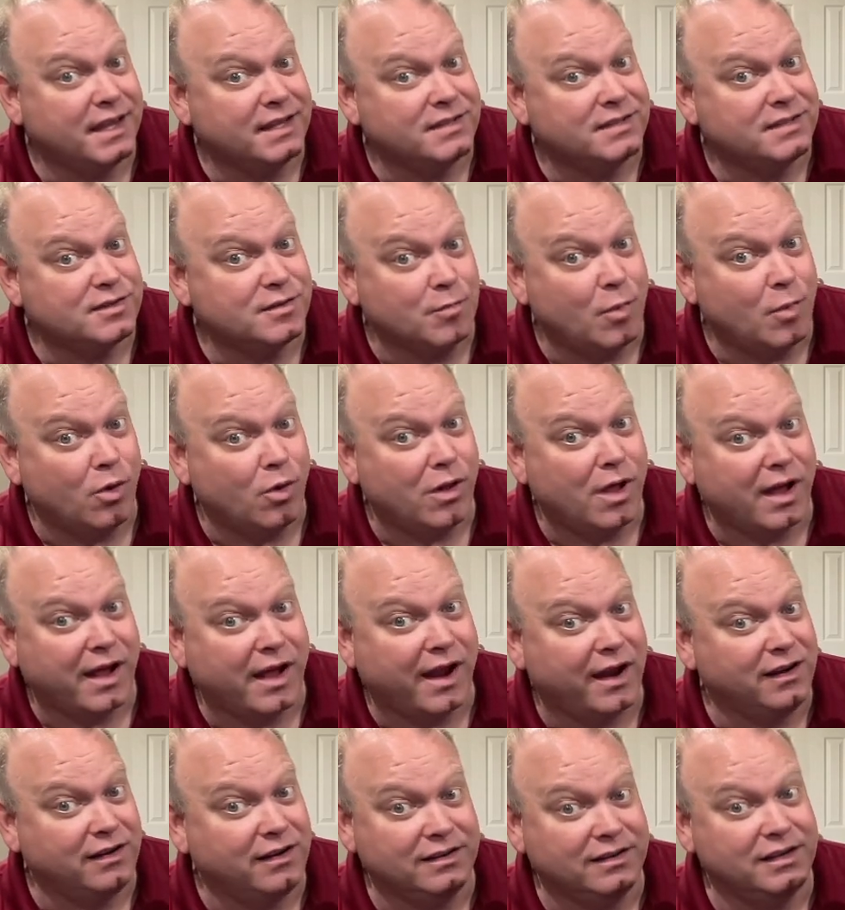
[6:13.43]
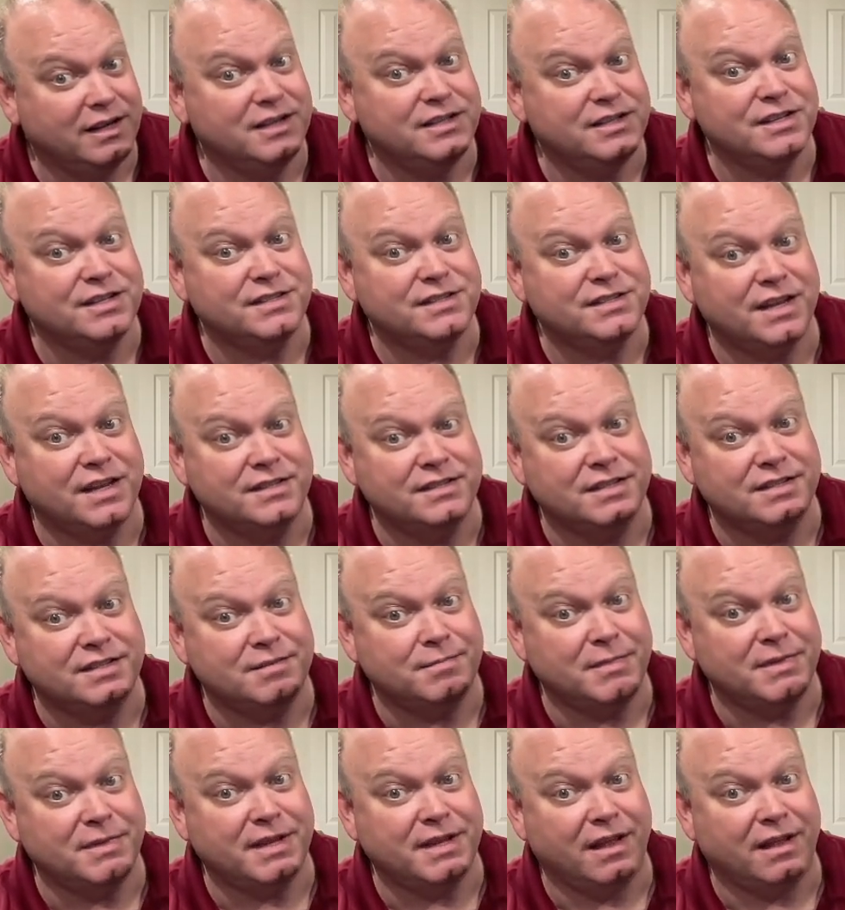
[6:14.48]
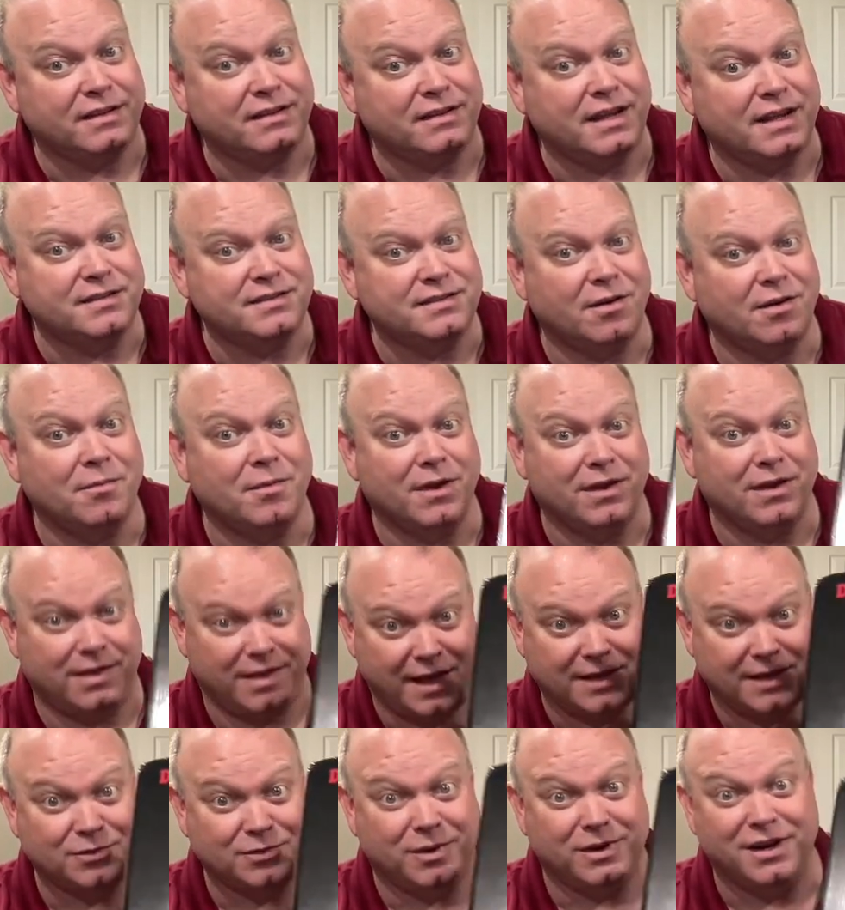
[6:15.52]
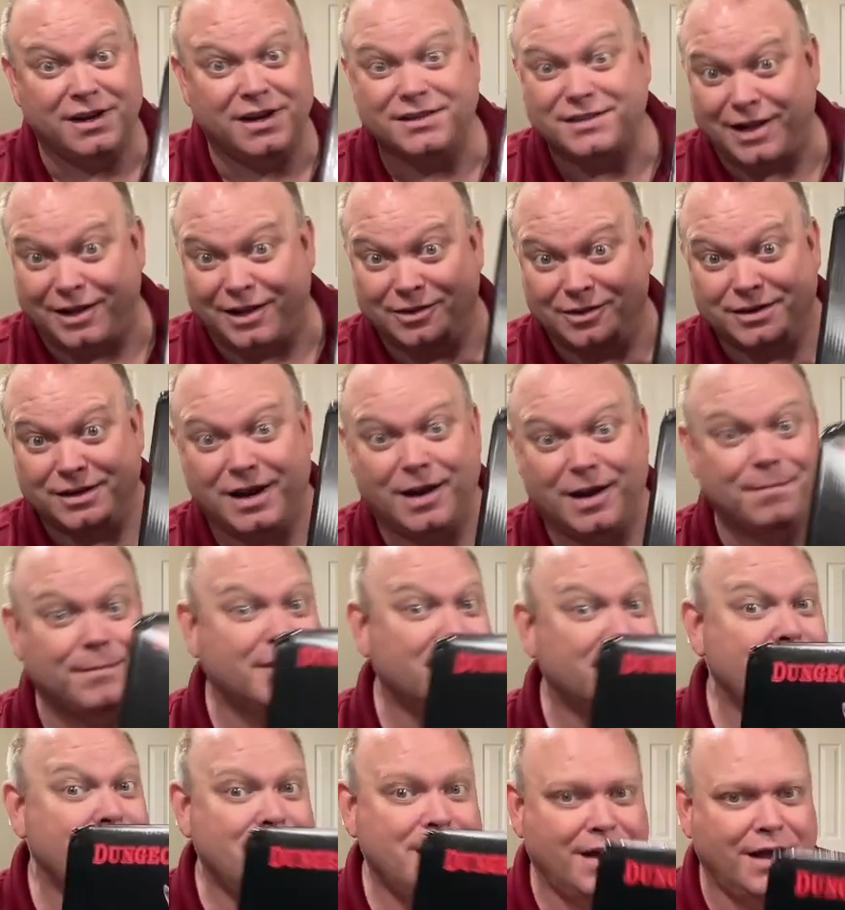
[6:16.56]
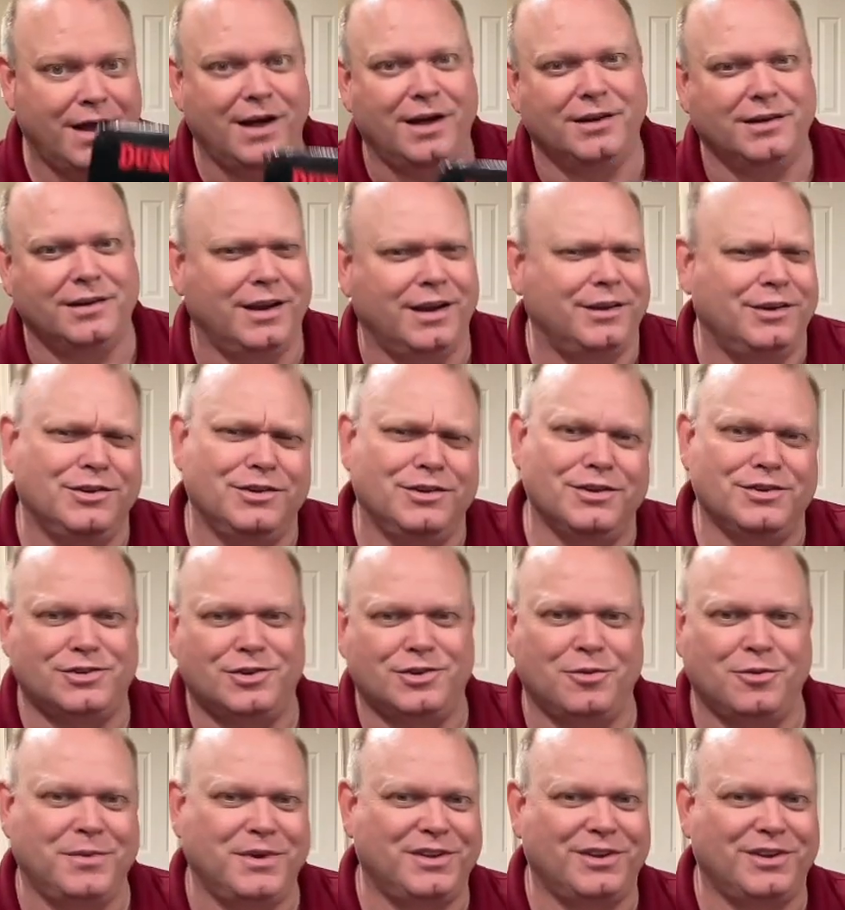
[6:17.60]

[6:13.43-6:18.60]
it's the Moloch Idol. It just says it's the Metallic Dice Tower, but that's what it is. I looked it up, and you just heard me